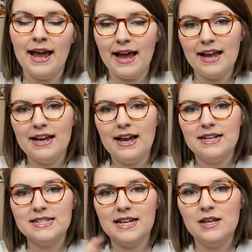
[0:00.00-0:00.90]

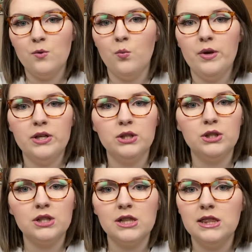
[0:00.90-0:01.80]
and it
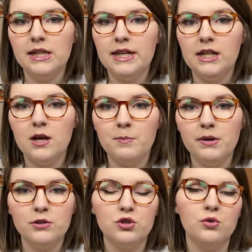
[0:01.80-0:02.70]
will clean up
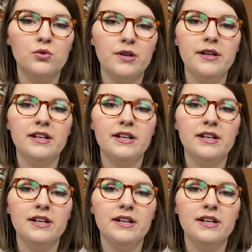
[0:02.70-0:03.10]
your jewelry